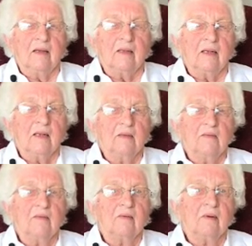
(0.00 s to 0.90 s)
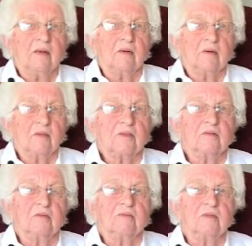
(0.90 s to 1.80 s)
They lived right across
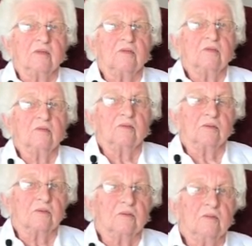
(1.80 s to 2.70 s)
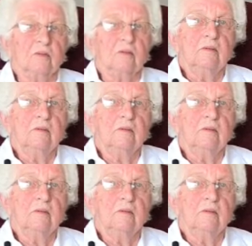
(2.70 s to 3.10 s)
from St. Joseph's School.